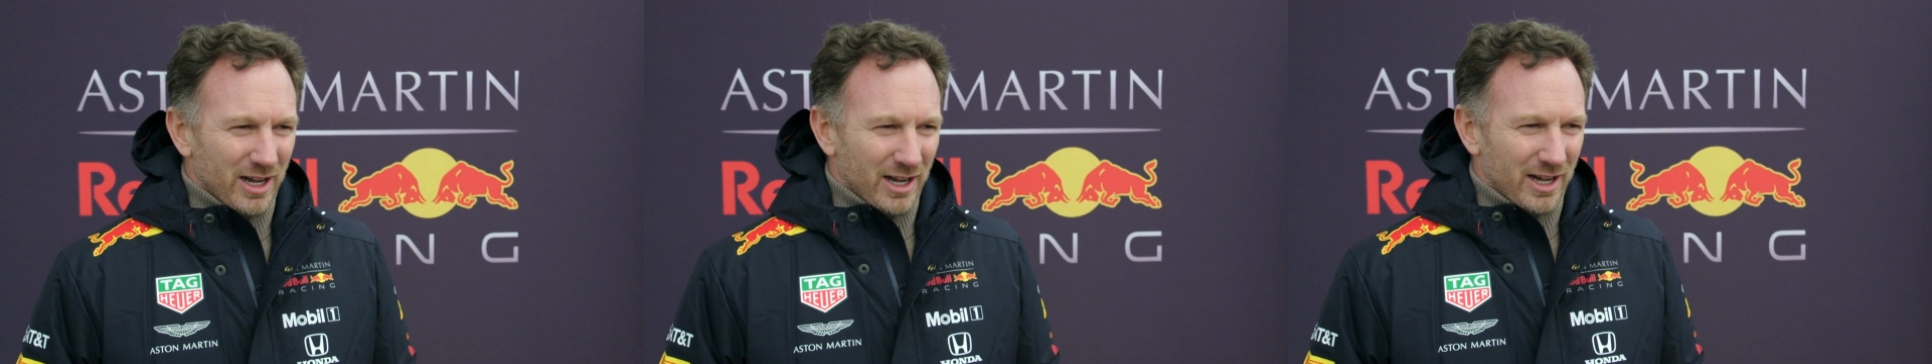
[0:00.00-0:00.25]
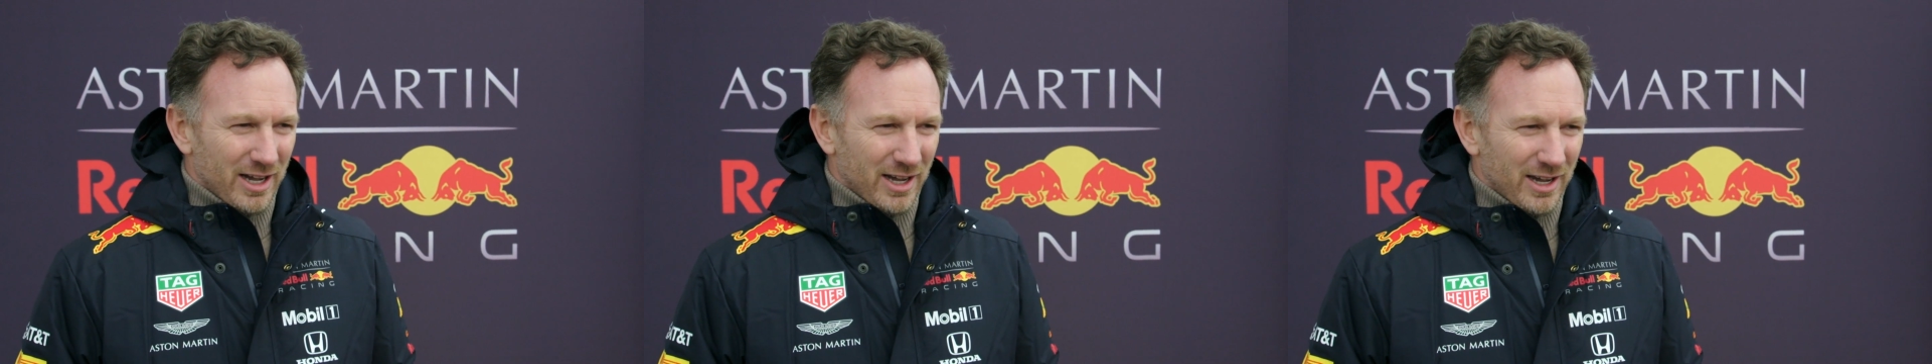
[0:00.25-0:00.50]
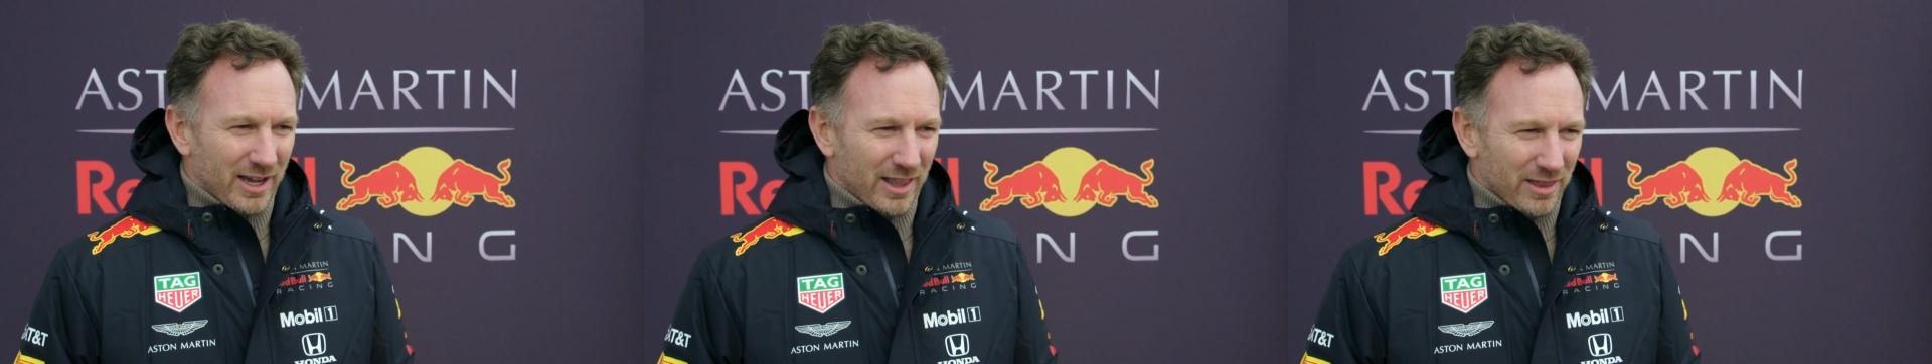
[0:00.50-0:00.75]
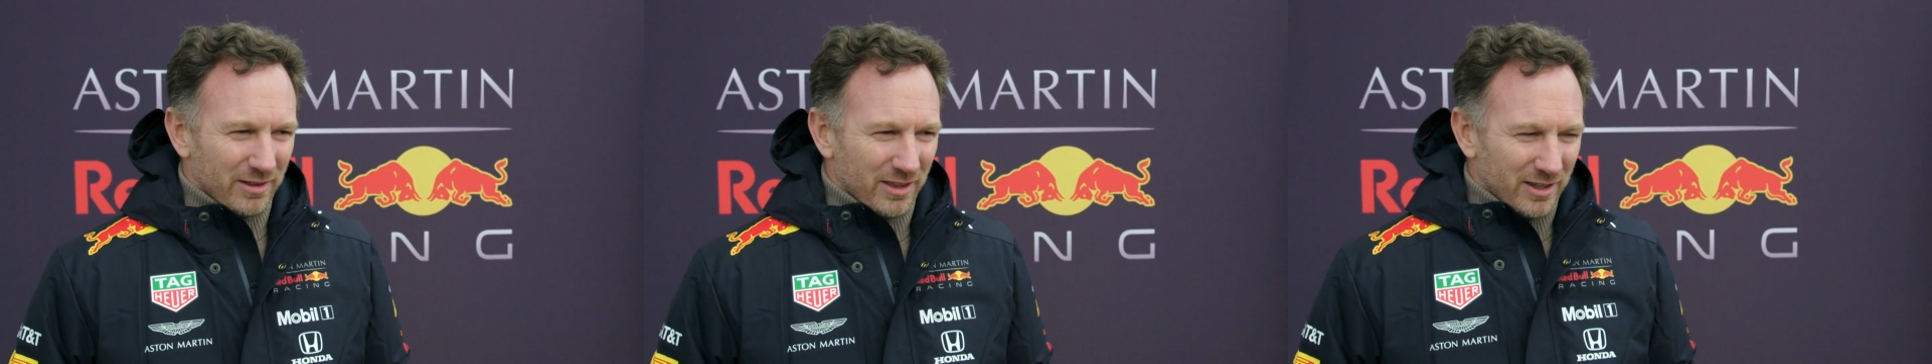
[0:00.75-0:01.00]

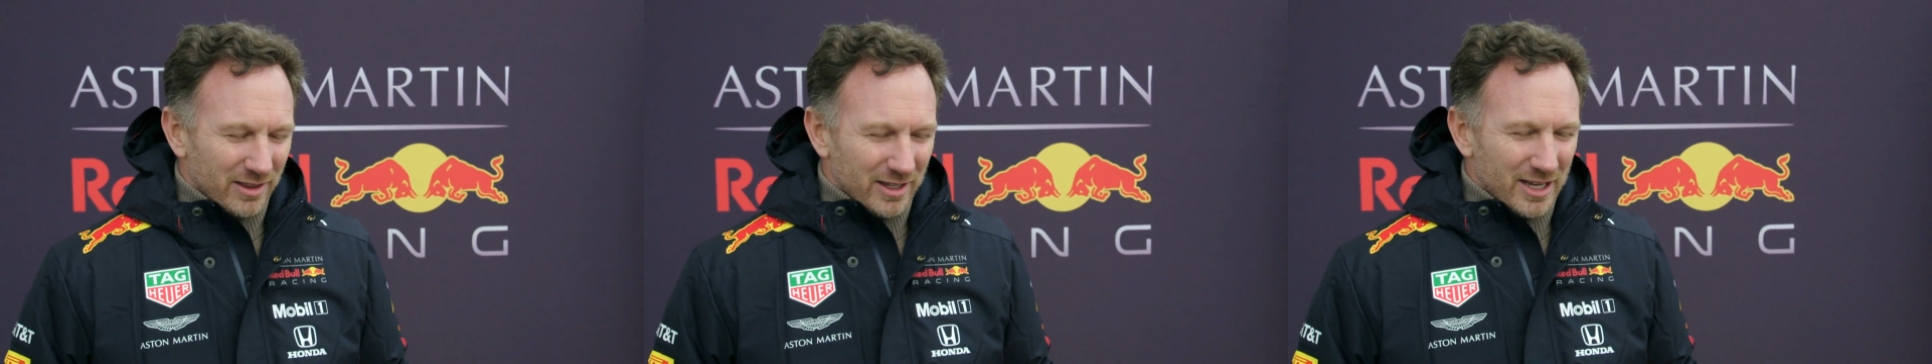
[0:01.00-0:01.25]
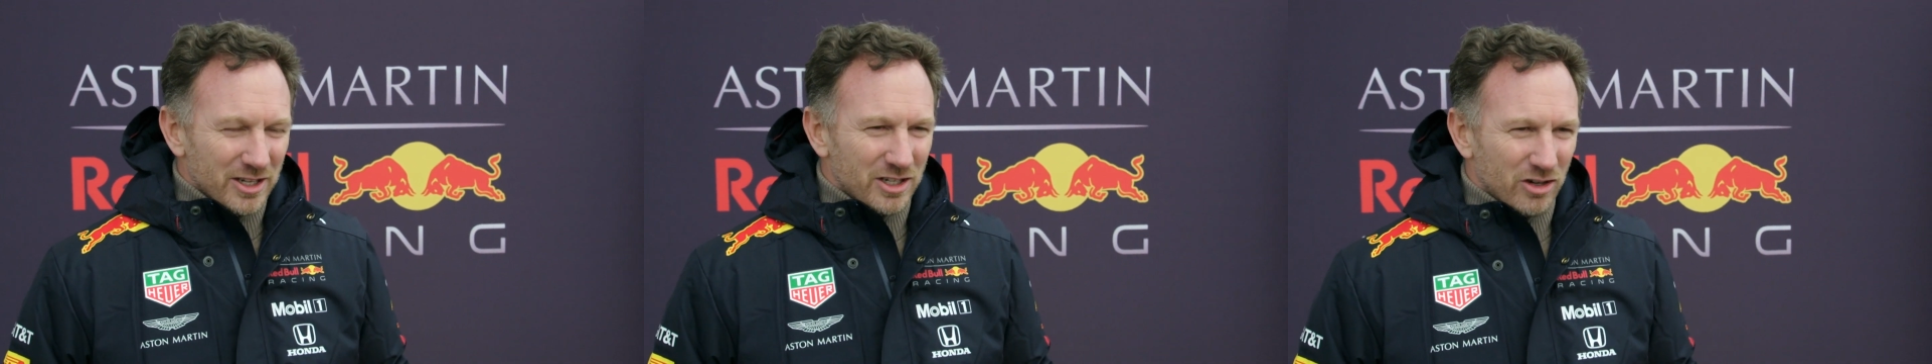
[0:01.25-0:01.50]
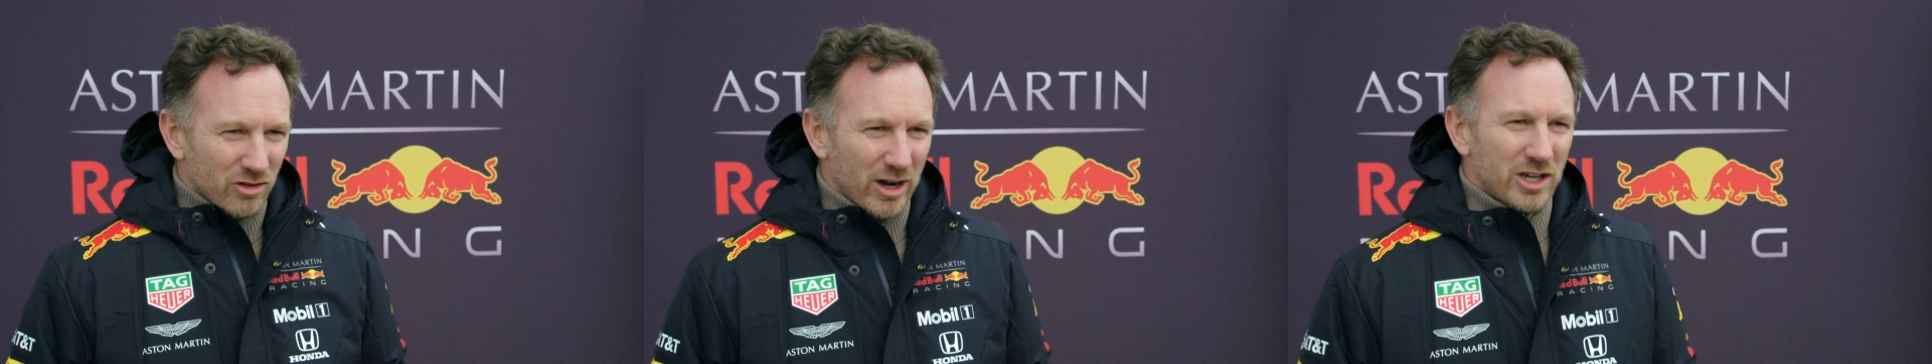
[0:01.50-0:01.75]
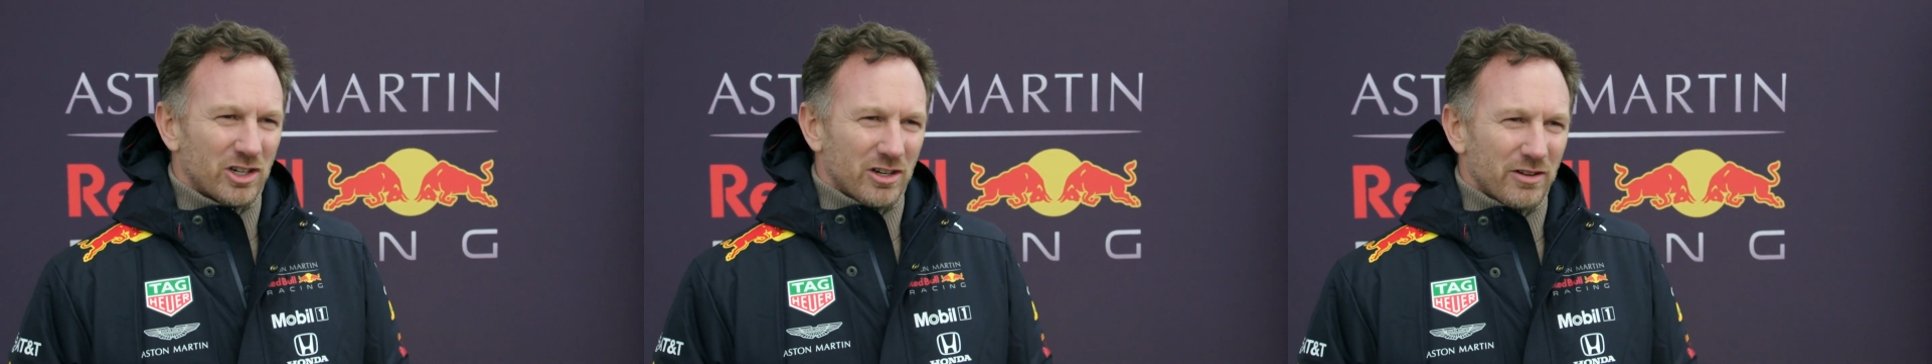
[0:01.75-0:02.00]
and the
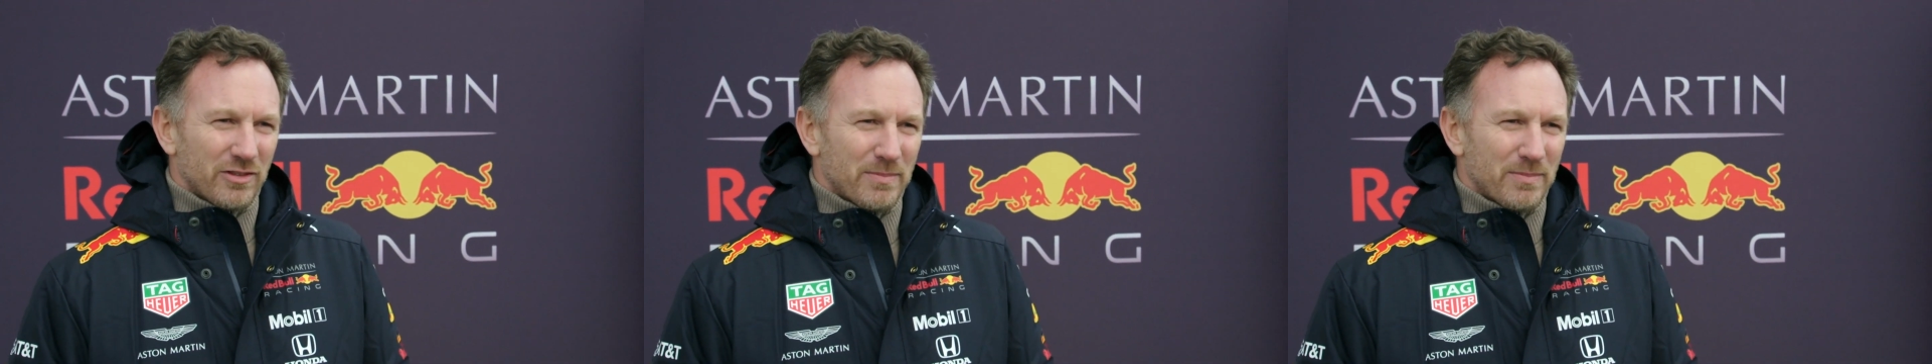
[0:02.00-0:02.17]
integration of